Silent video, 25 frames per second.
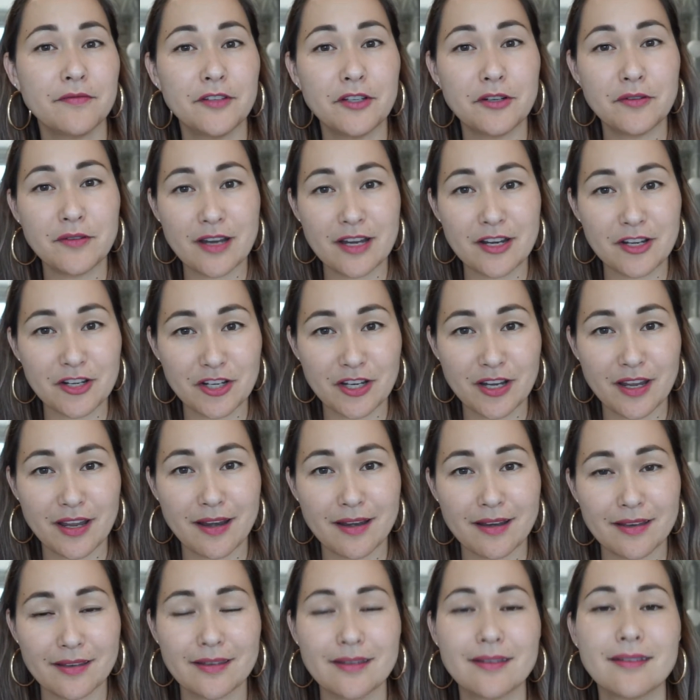
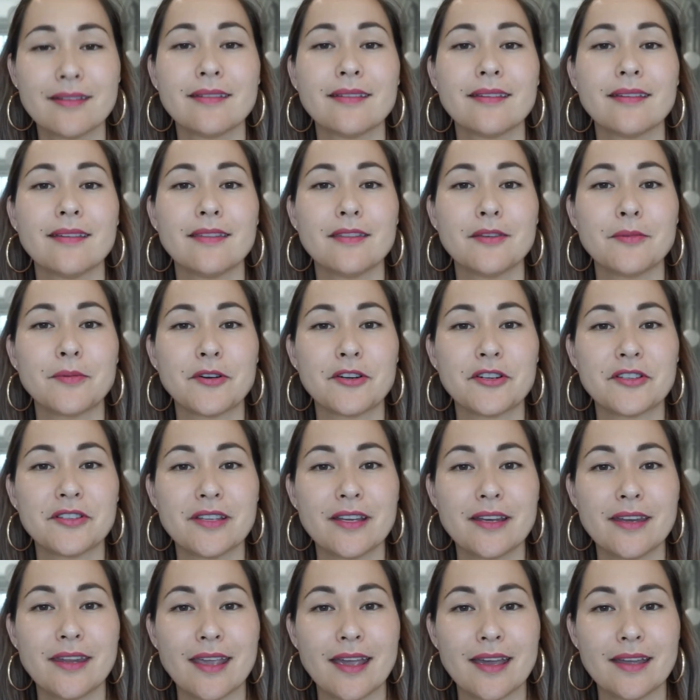donation, the
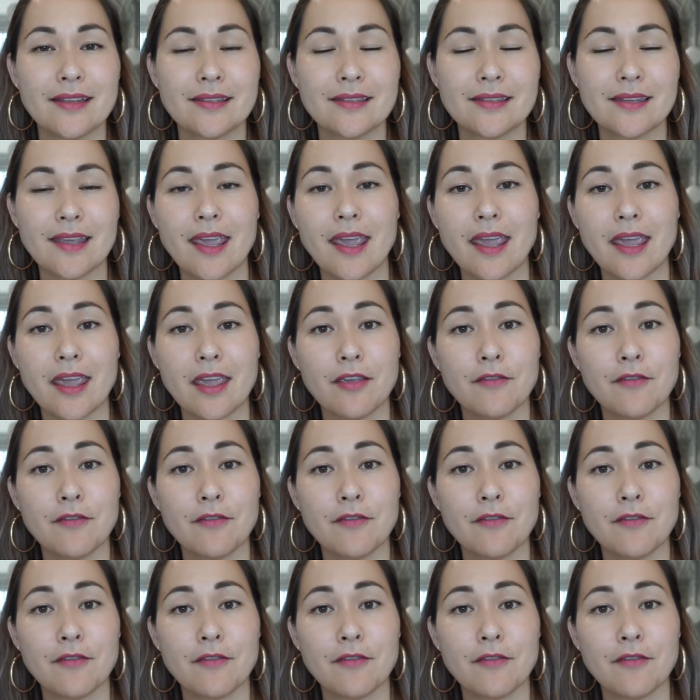person gets a